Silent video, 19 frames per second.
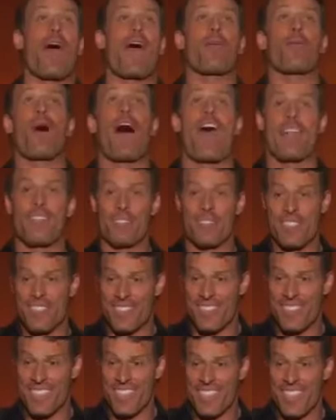tried what?
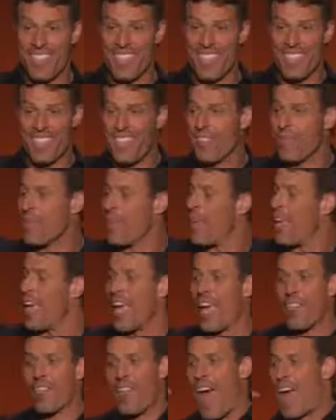
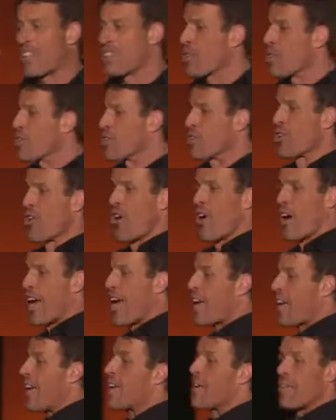If that's your
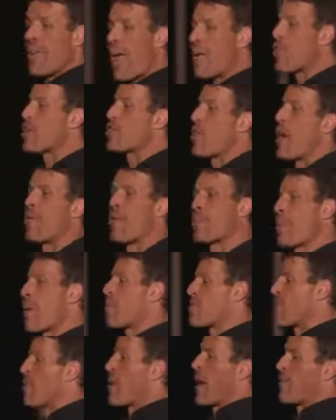story, have you tried? When
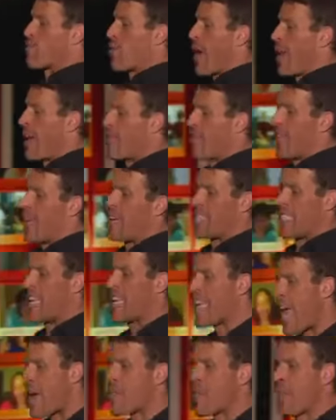people tell me I've tried everything, I say,
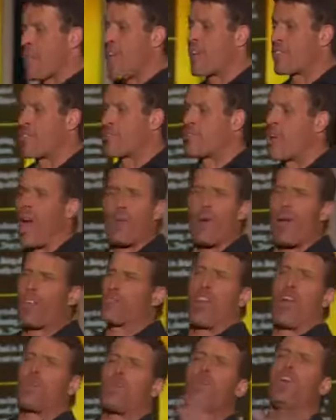name the things you've tried. Well, I've
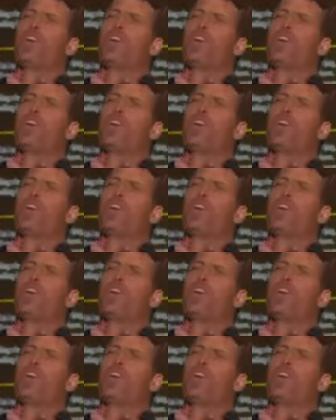tried